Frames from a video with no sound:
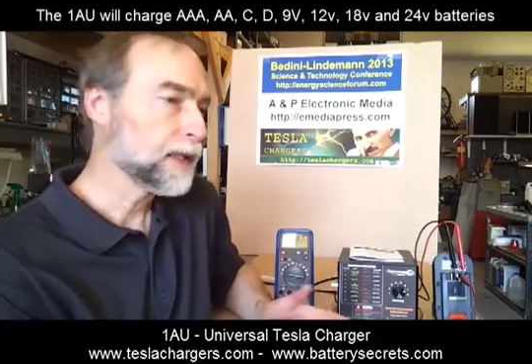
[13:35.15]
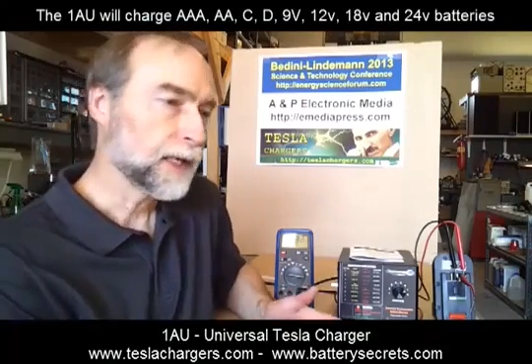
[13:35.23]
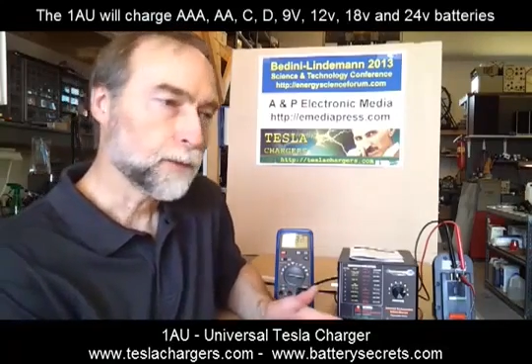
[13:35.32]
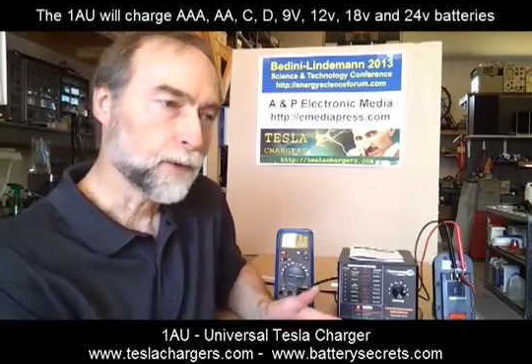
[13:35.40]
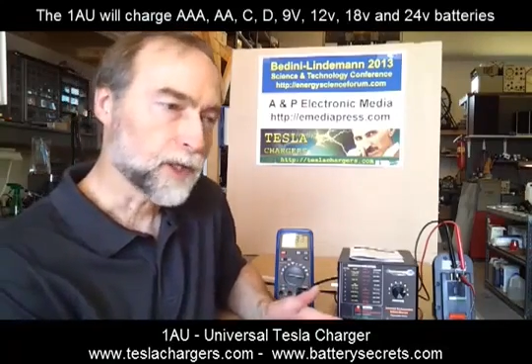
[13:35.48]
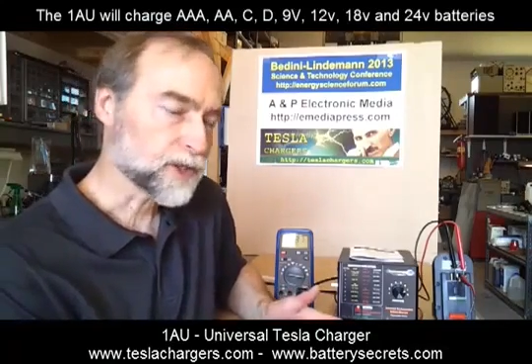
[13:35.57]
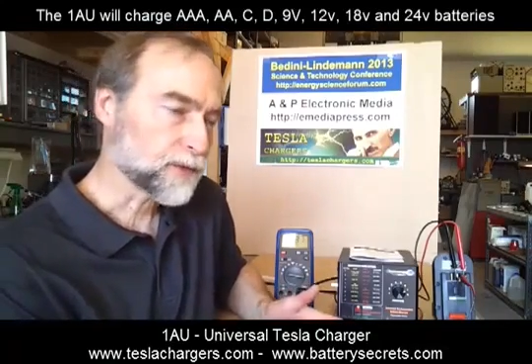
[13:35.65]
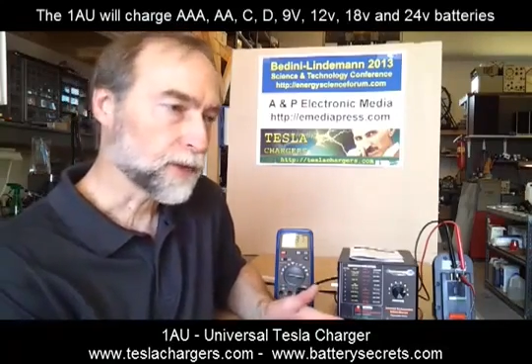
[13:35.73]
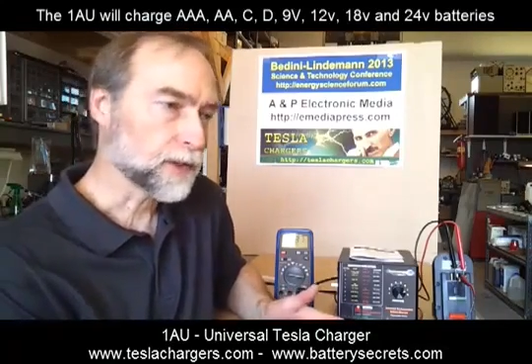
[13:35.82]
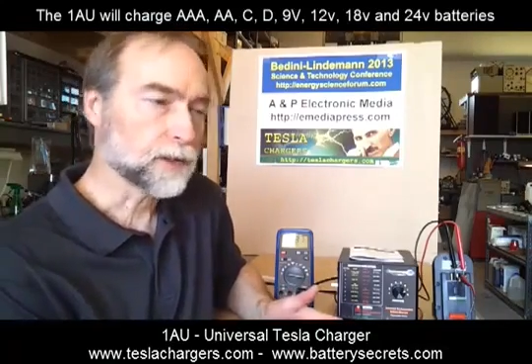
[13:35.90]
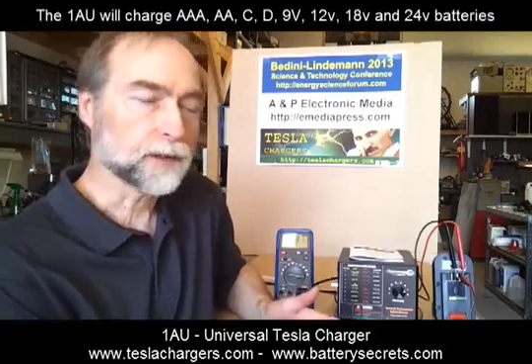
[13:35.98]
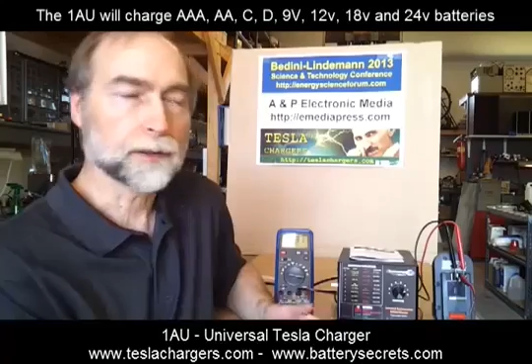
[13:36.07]
it works
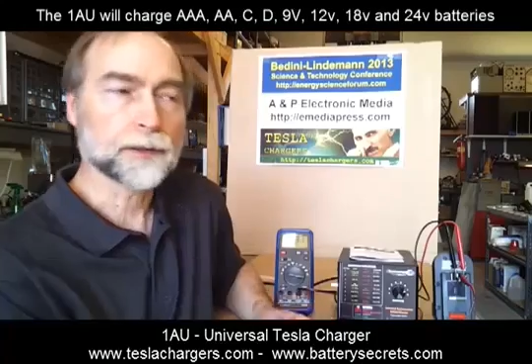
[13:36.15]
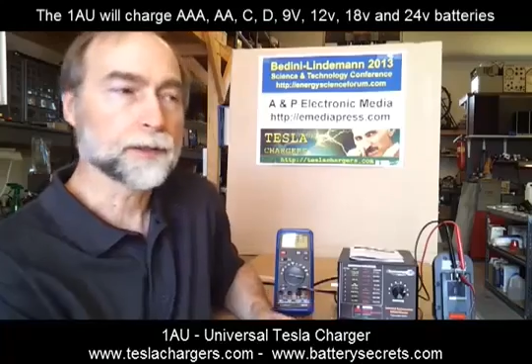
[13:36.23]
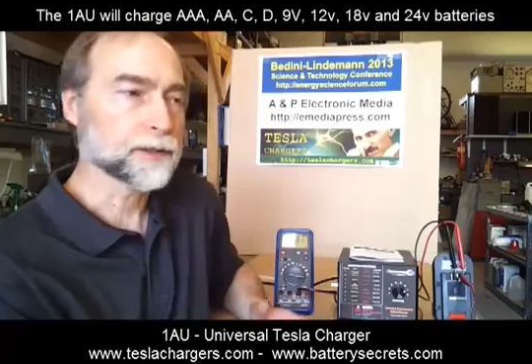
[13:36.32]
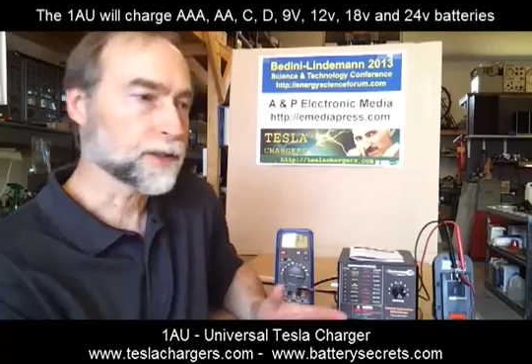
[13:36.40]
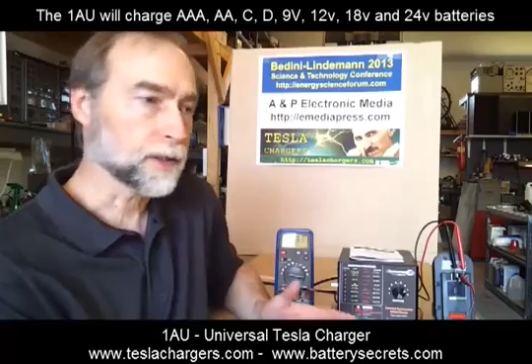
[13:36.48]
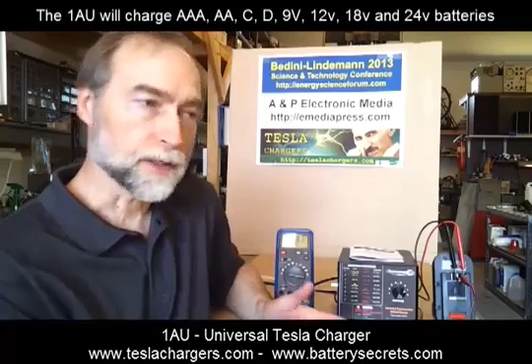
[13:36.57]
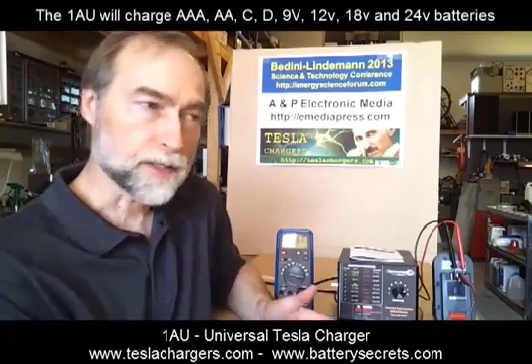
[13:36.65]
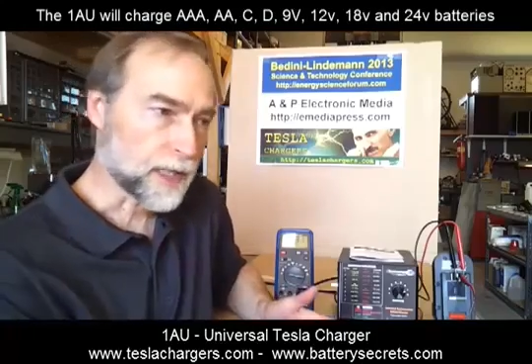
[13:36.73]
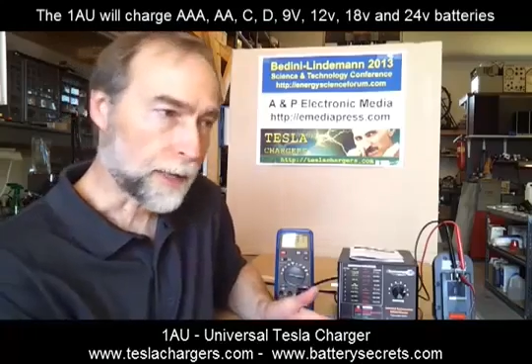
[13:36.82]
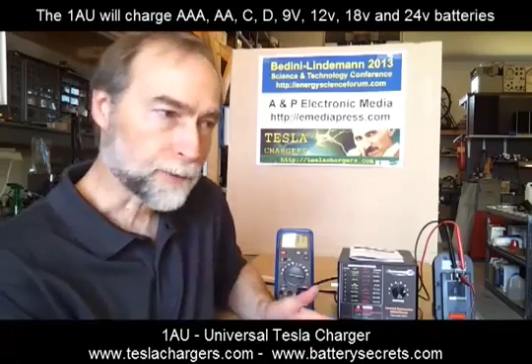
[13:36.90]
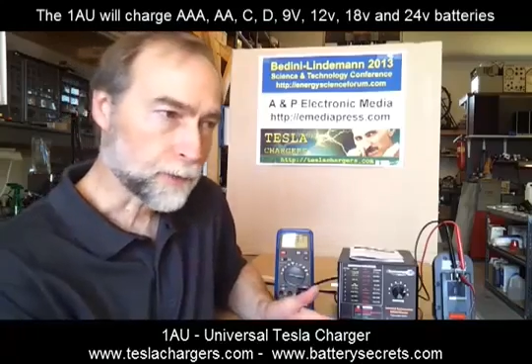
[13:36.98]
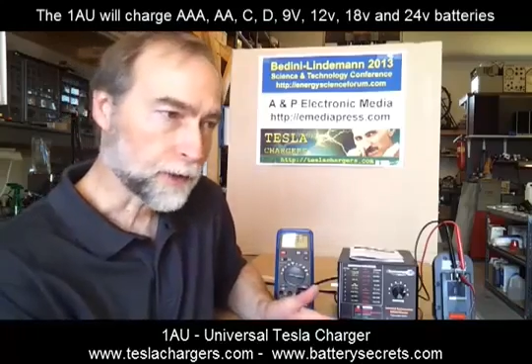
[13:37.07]
until it
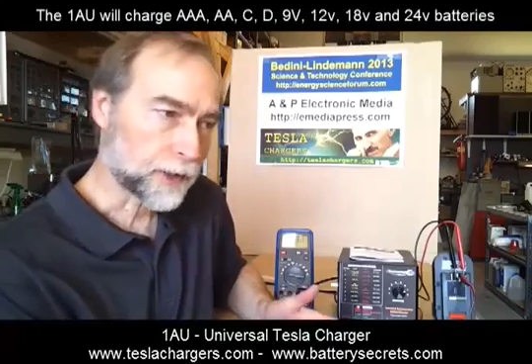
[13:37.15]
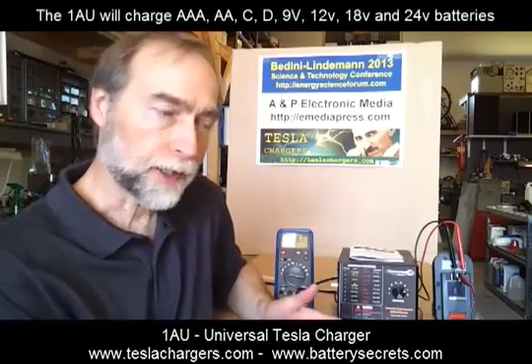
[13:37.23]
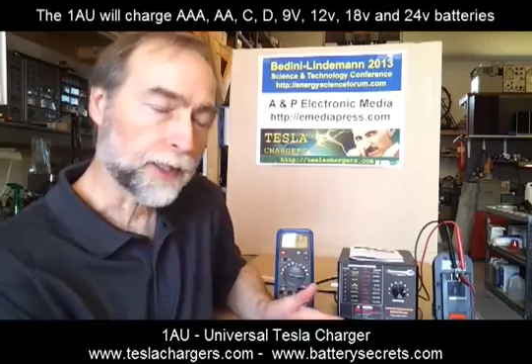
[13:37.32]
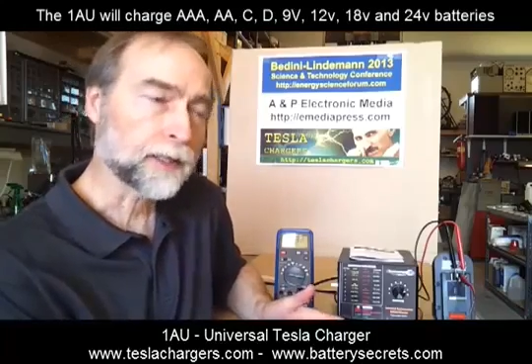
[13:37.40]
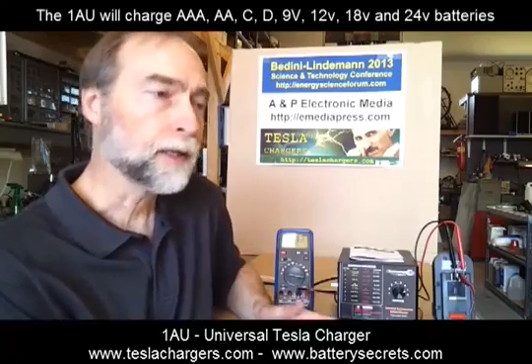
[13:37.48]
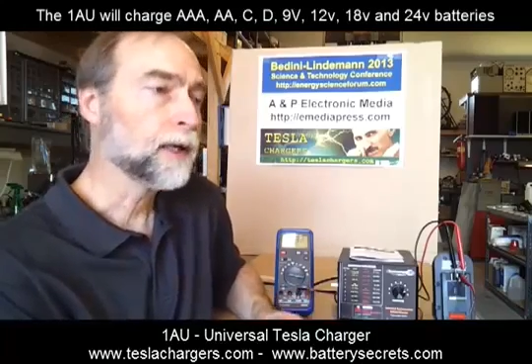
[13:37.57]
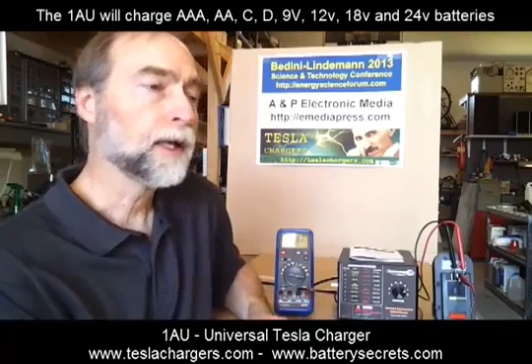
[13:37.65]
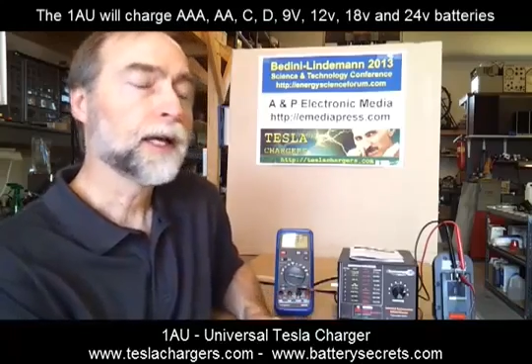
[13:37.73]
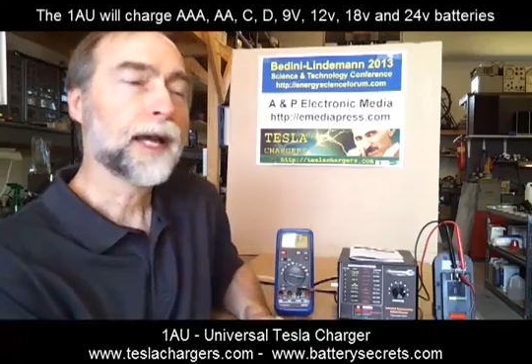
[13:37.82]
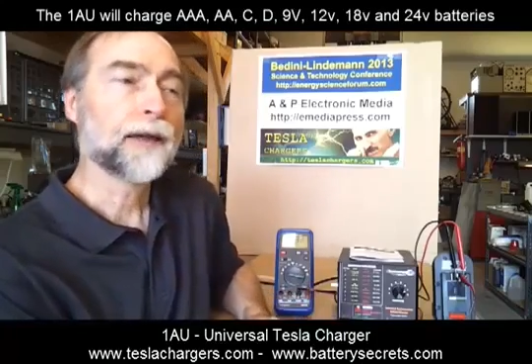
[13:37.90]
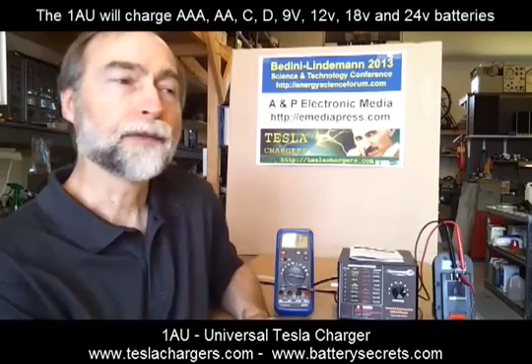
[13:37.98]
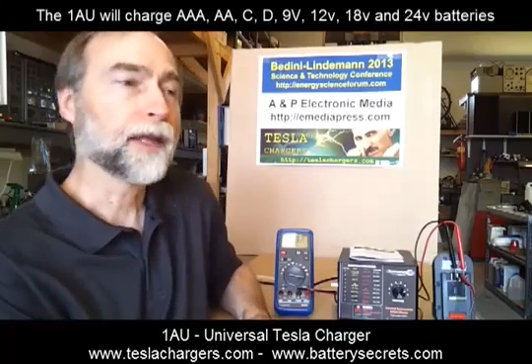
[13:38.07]
stops working,
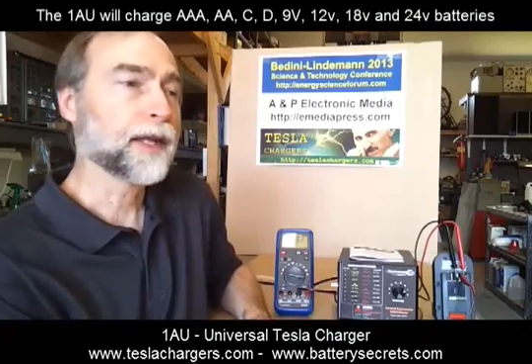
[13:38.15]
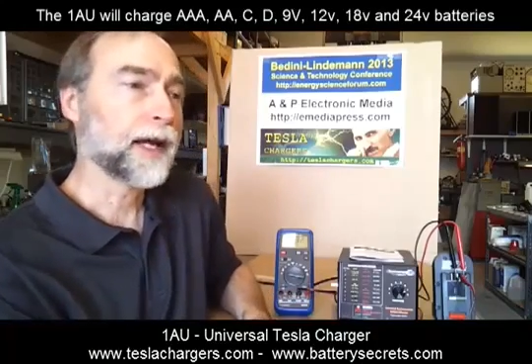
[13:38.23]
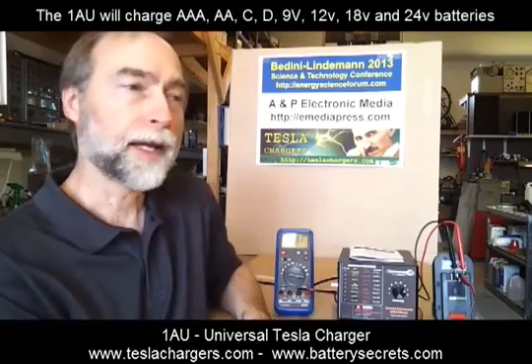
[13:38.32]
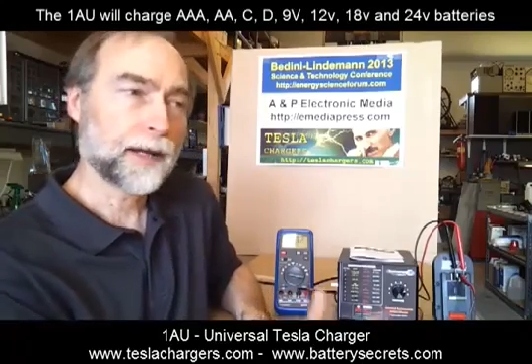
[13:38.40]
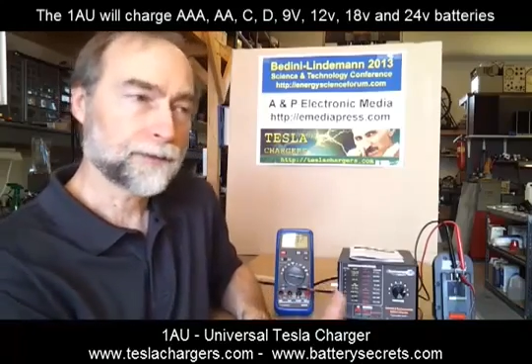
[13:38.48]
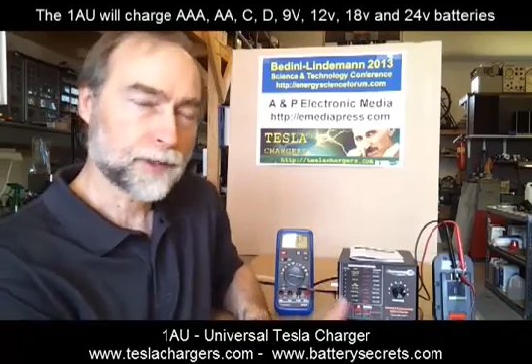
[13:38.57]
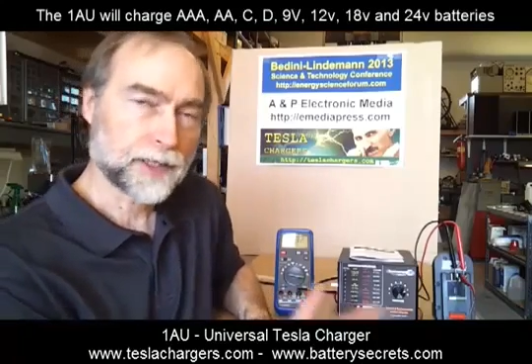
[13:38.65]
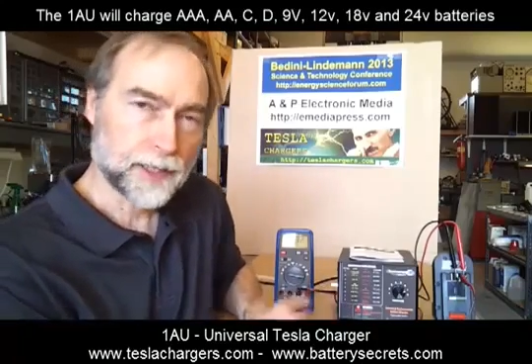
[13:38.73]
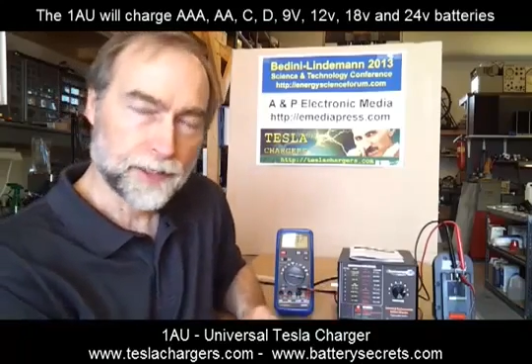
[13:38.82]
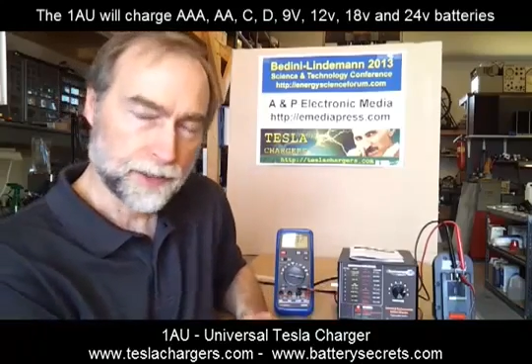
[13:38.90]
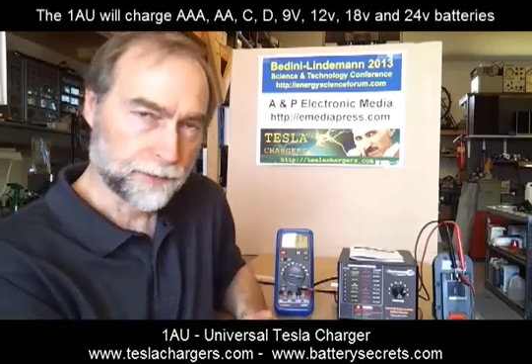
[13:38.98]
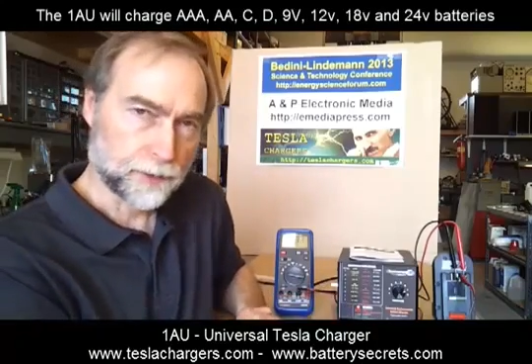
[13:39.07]
and then I have to
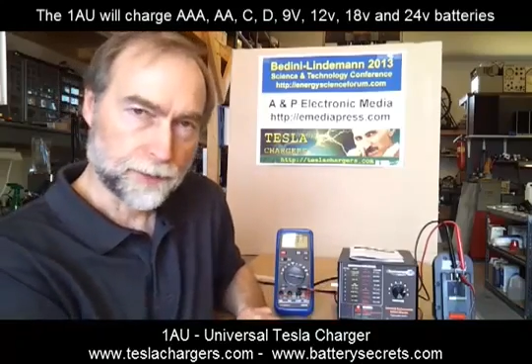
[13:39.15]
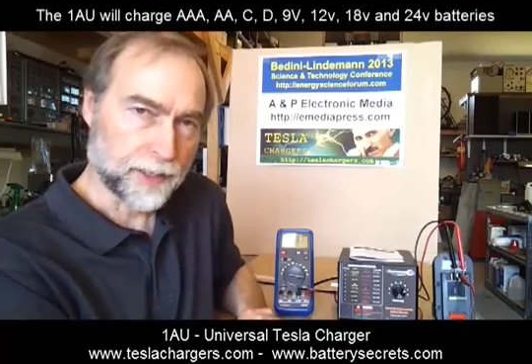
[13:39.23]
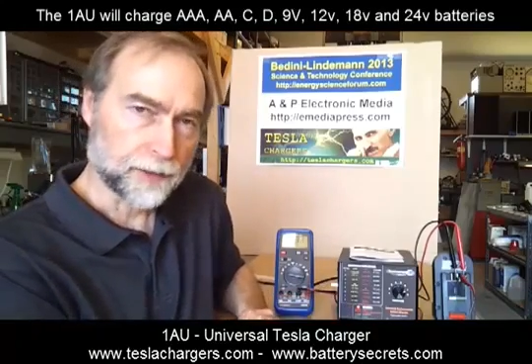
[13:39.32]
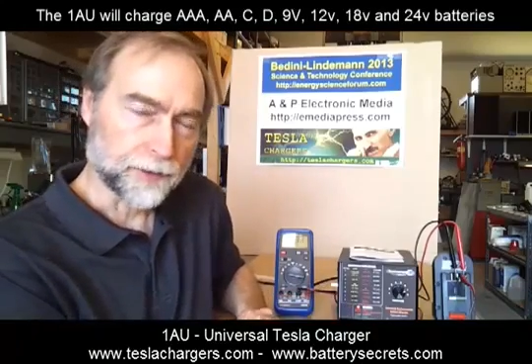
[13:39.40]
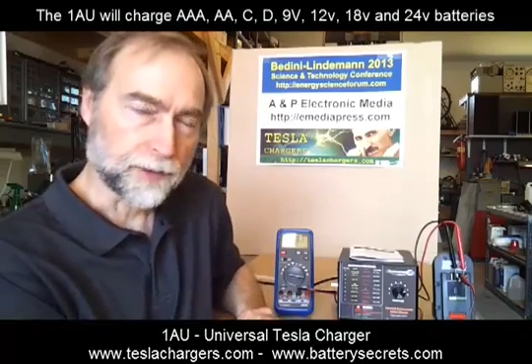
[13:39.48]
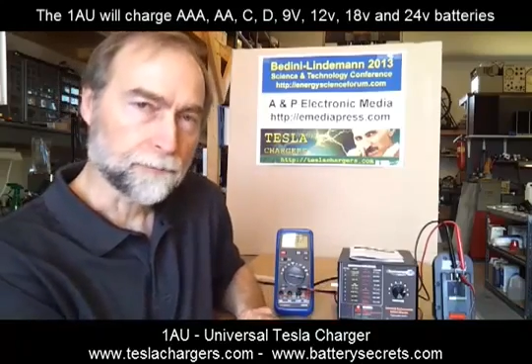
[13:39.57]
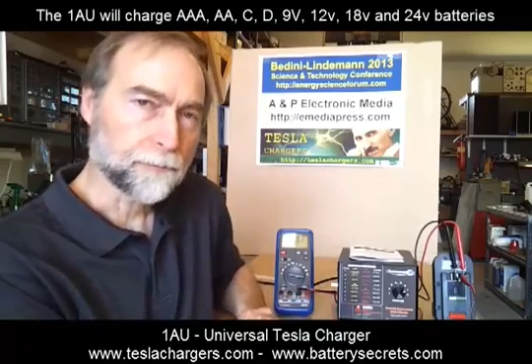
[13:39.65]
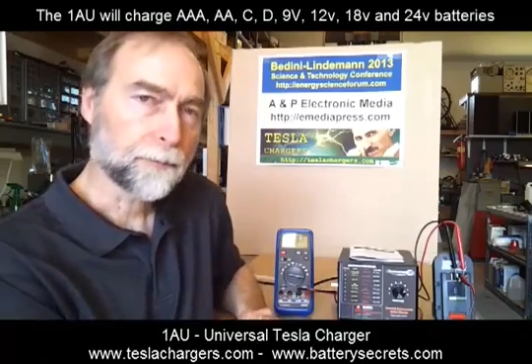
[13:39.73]
get a different battery.